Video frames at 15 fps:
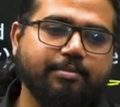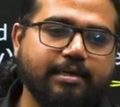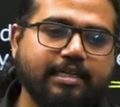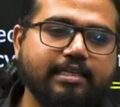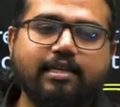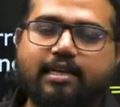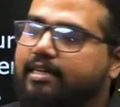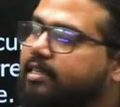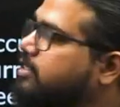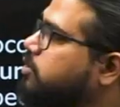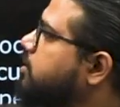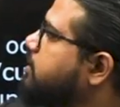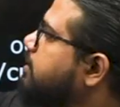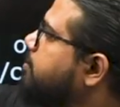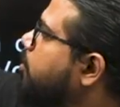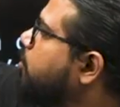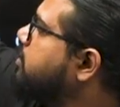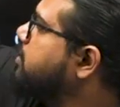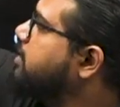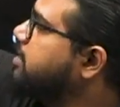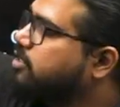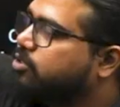money. That exhausted
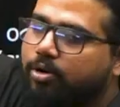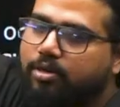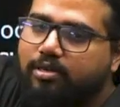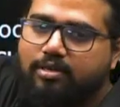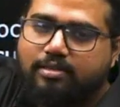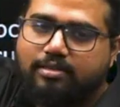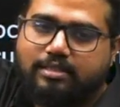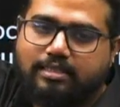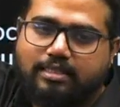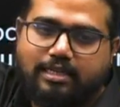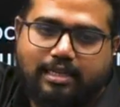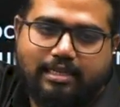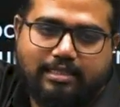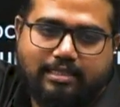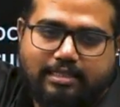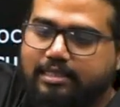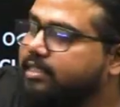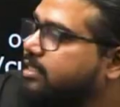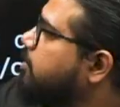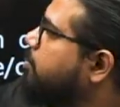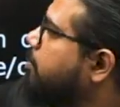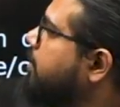process is called sterilization.
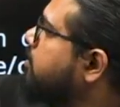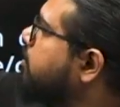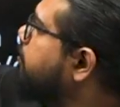It's a part